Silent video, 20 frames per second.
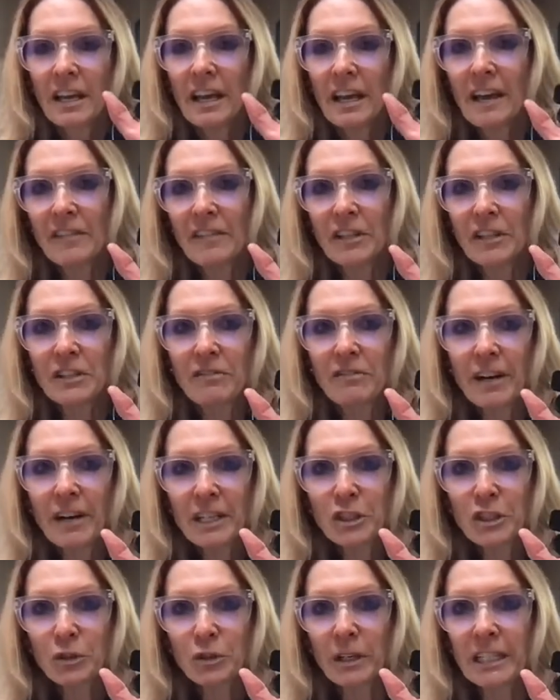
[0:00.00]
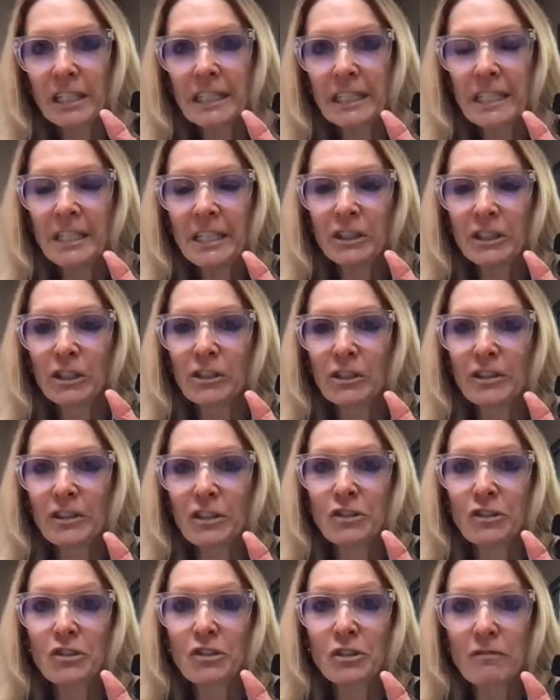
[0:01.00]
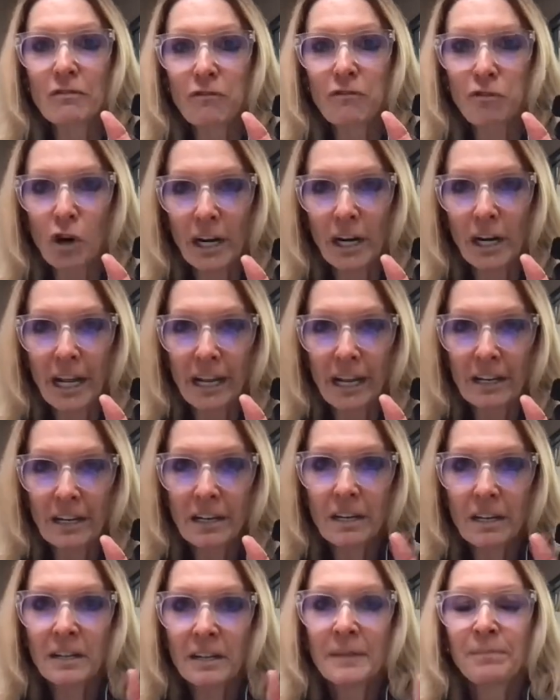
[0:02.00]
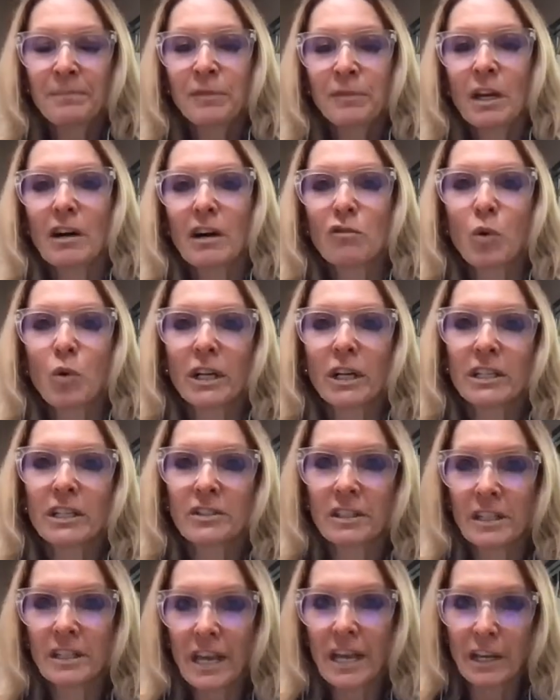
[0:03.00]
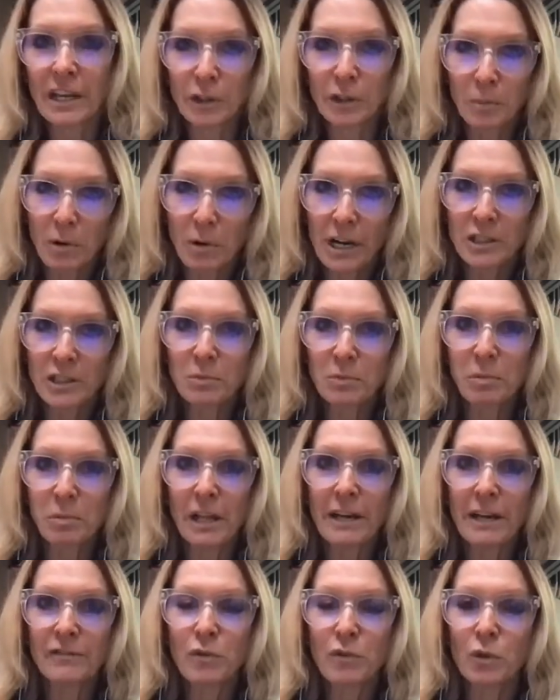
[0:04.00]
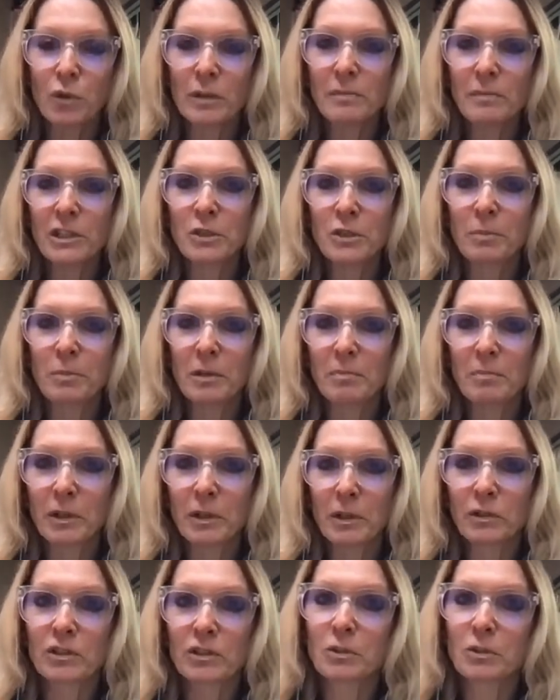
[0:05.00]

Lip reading: And the device right here, this is the front end of what is an enterprise platform that's been built